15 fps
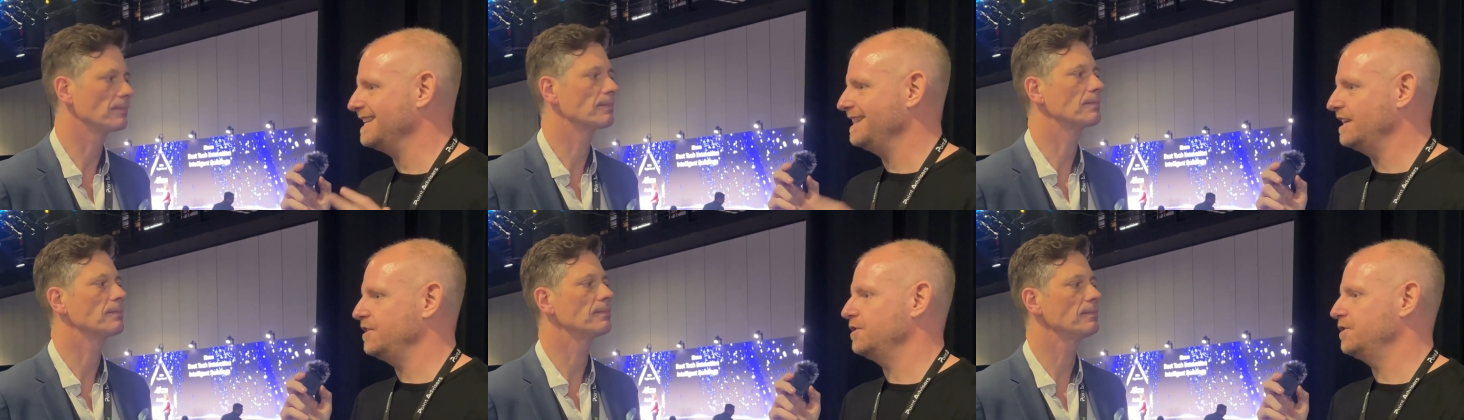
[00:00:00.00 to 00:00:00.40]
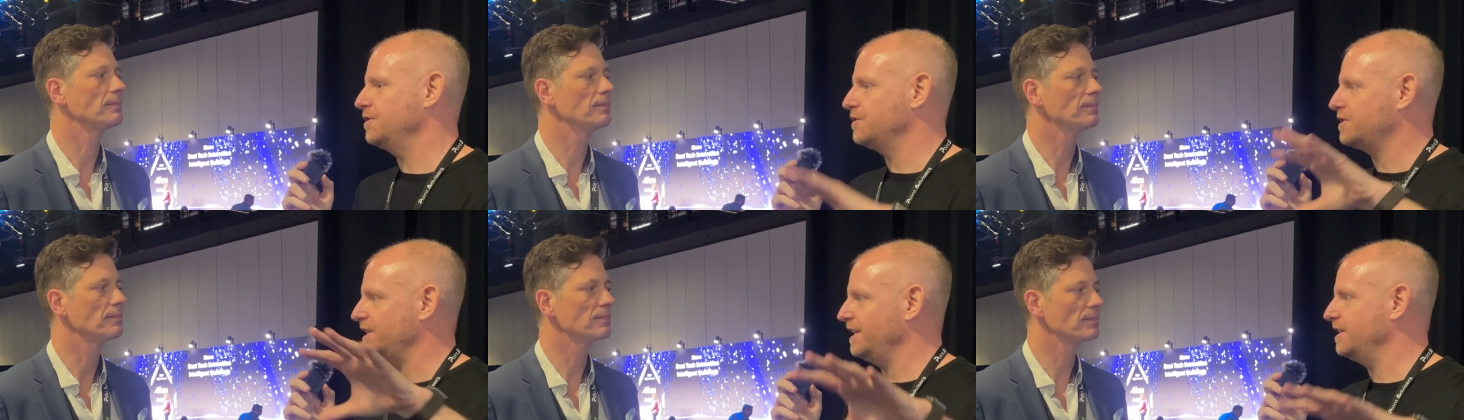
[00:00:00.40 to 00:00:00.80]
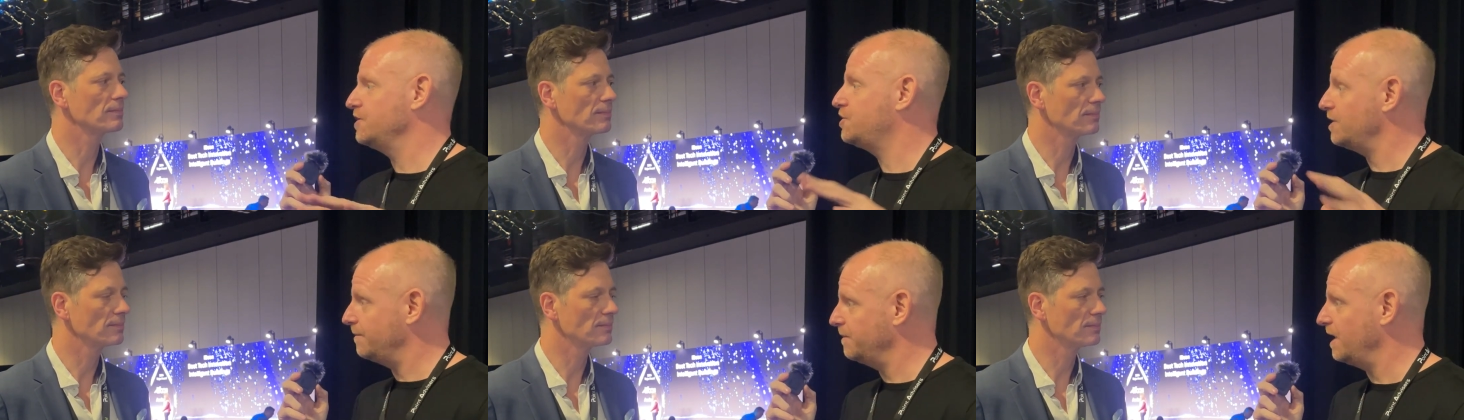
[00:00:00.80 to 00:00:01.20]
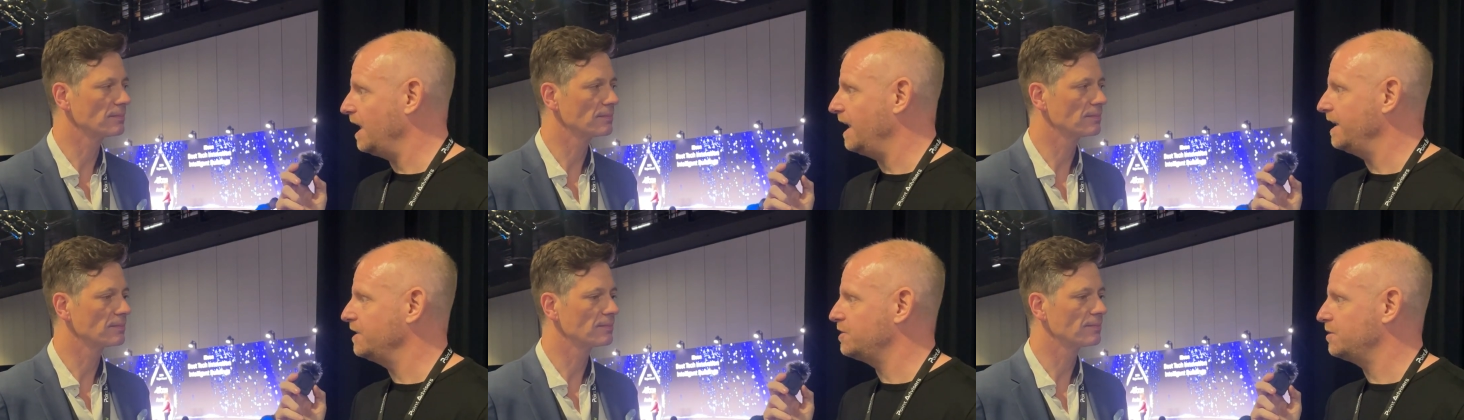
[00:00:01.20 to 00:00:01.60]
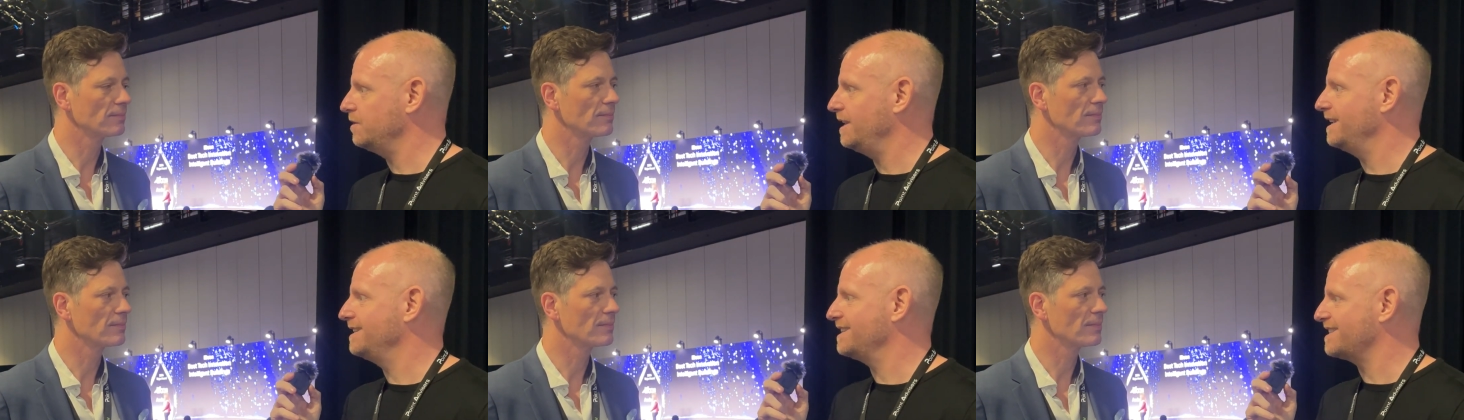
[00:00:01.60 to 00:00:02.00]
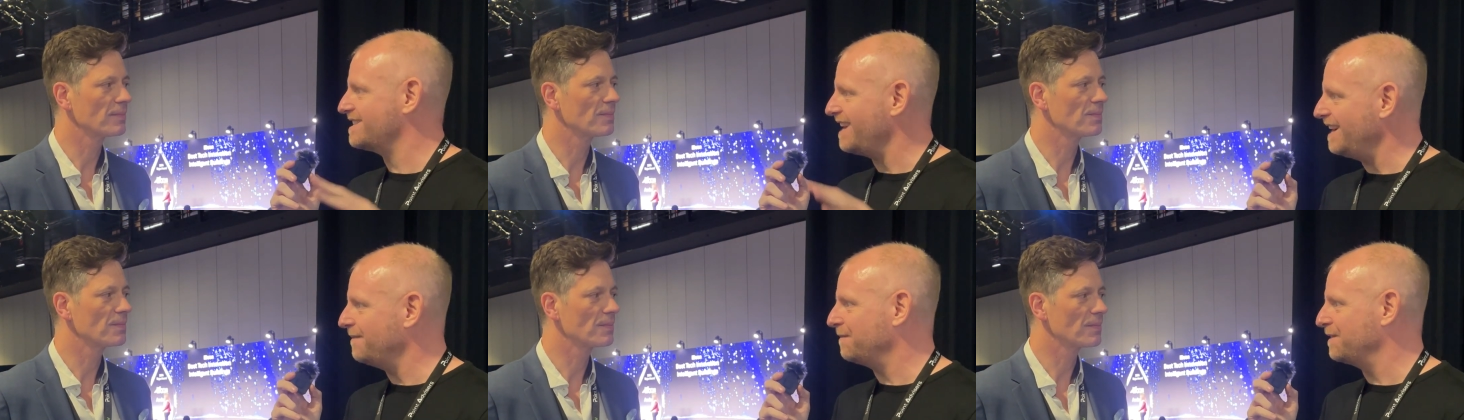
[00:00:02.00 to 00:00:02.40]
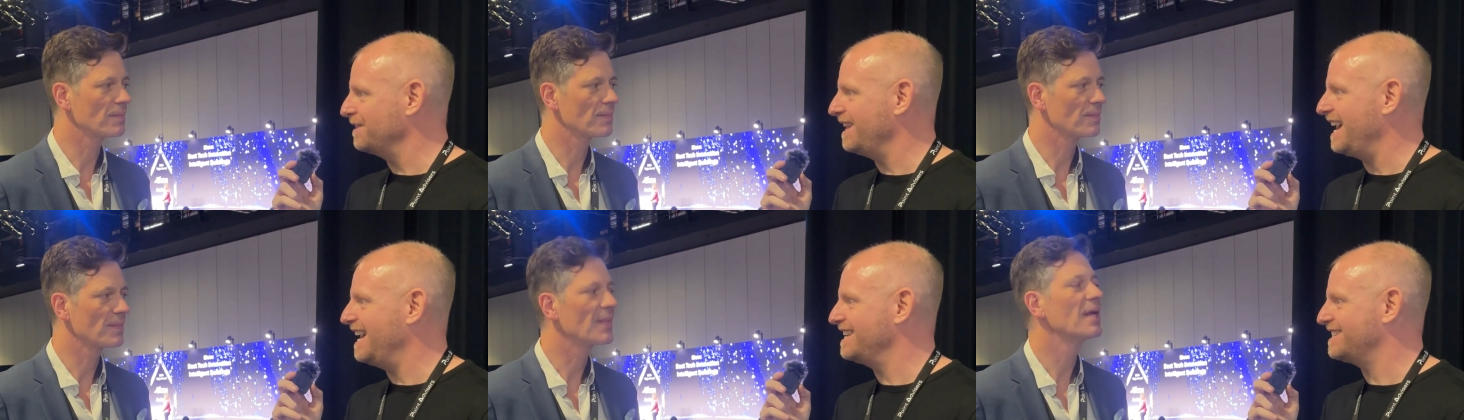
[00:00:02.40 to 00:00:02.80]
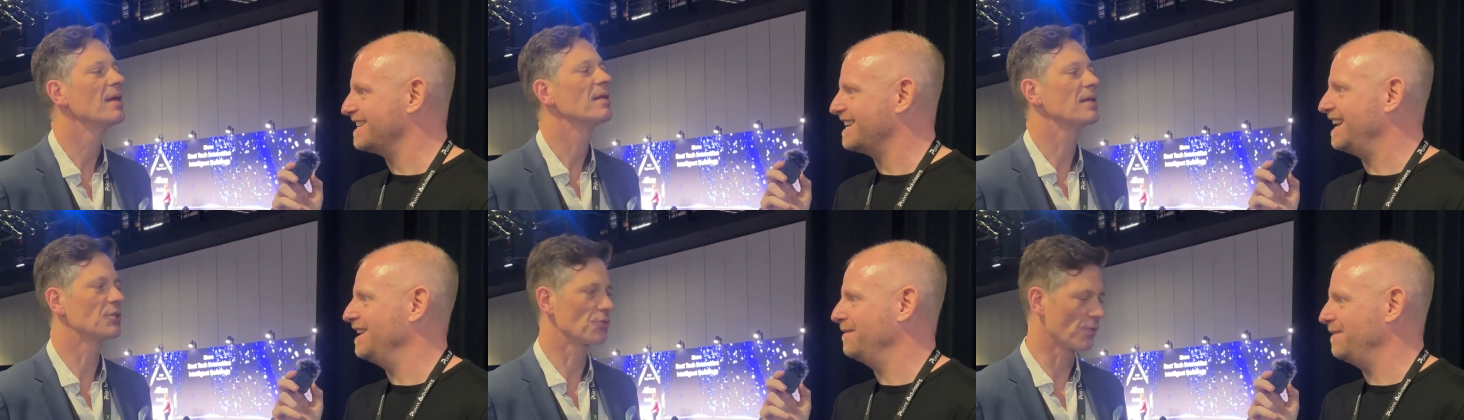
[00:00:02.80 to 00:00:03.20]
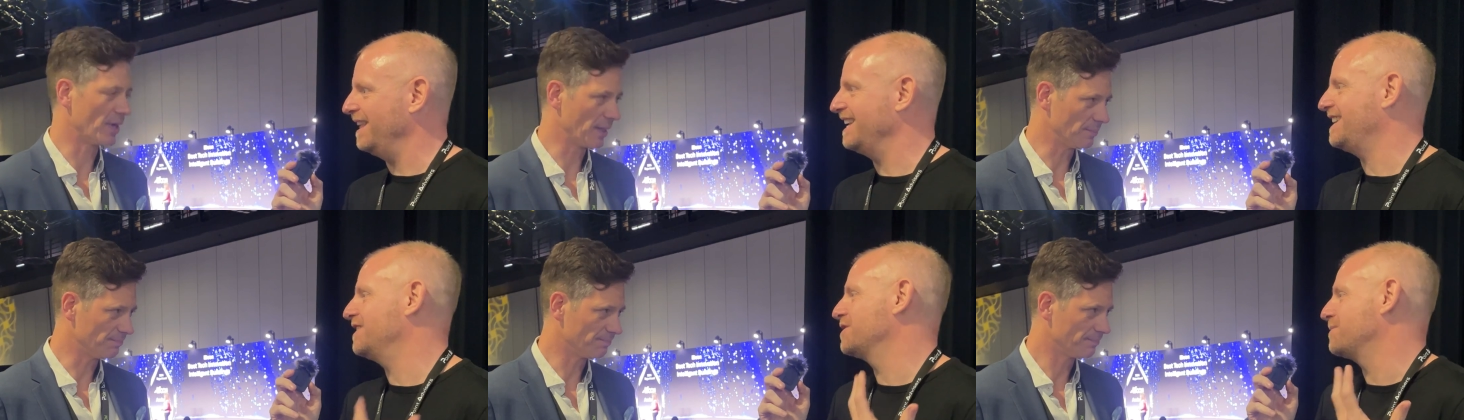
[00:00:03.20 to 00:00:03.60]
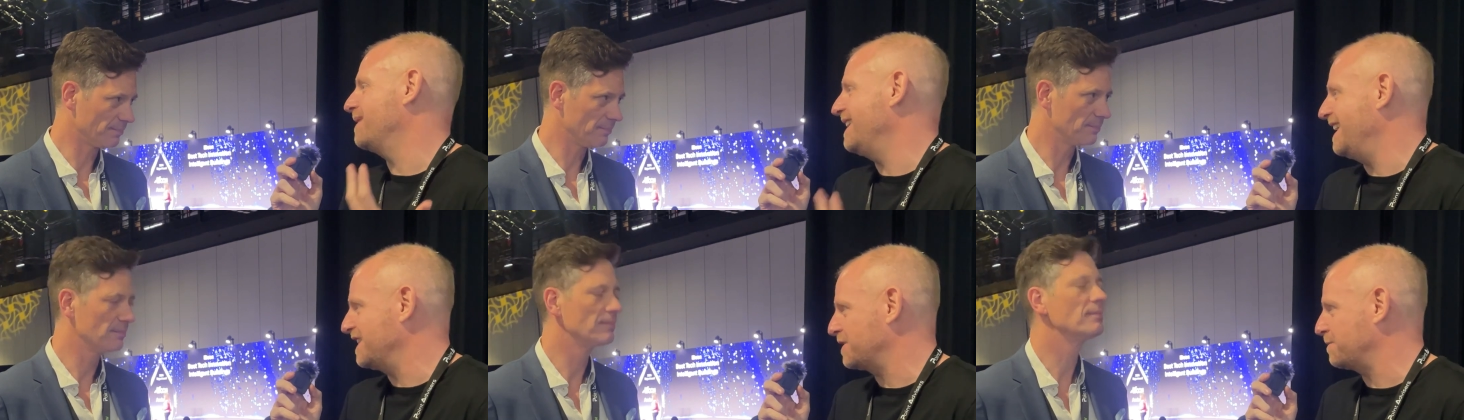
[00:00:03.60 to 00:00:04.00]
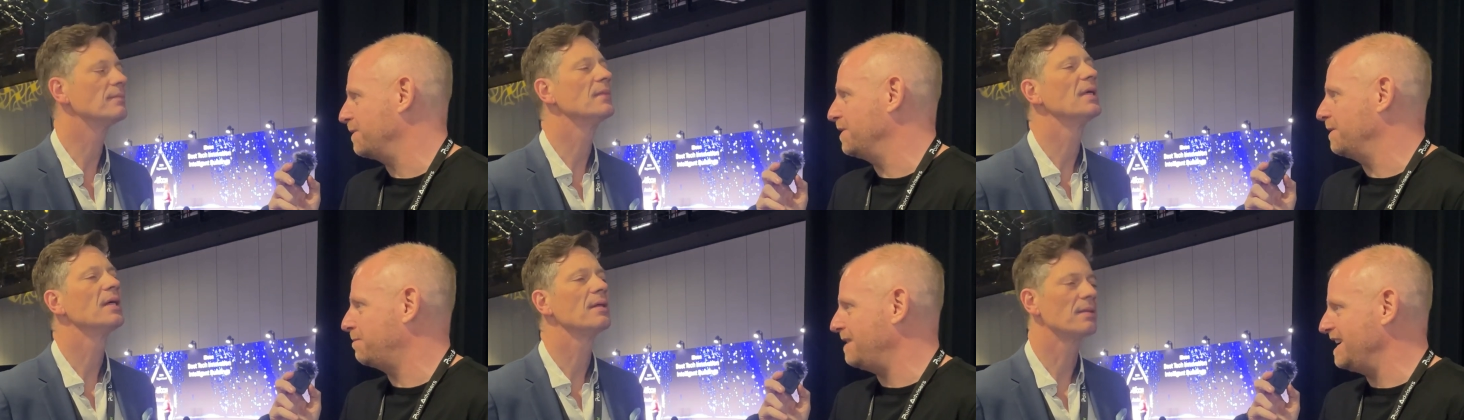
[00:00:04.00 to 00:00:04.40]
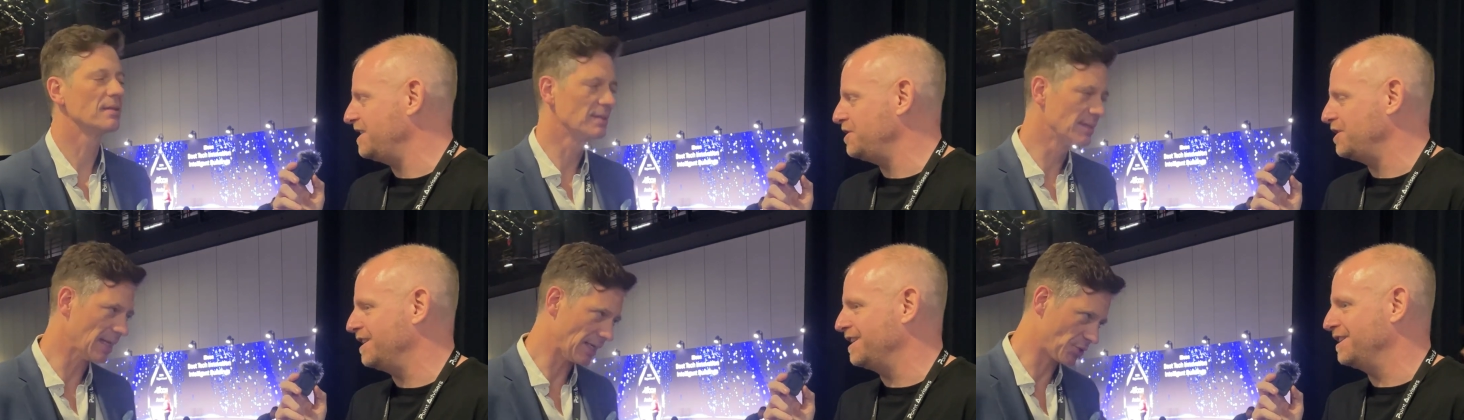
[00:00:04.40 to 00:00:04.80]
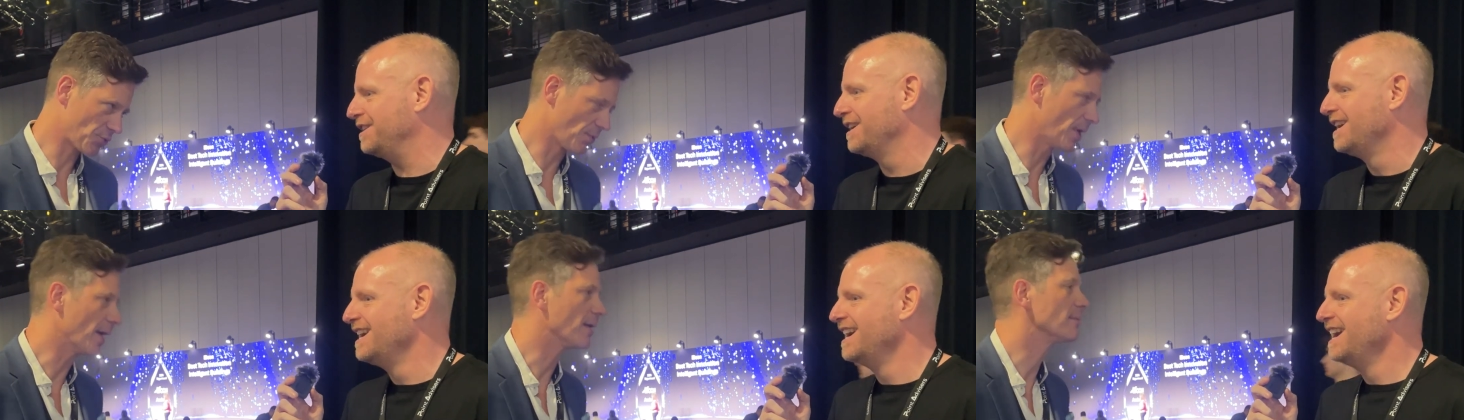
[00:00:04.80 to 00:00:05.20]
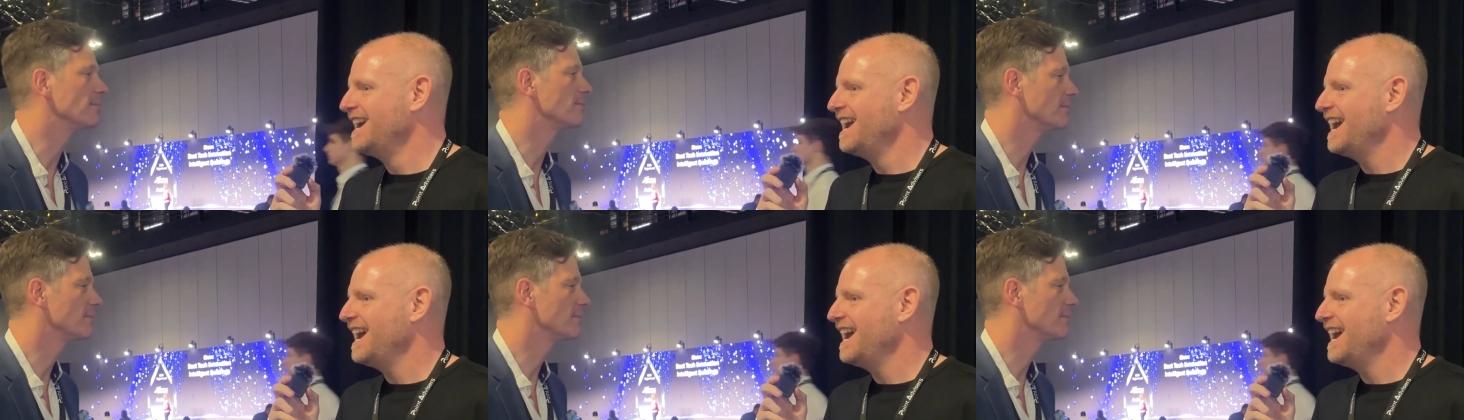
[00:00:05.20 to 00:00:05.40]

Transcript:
Speaker 1: And then you're using Gemini to then decipher that to kind of like, here's my expert opinion. That's right.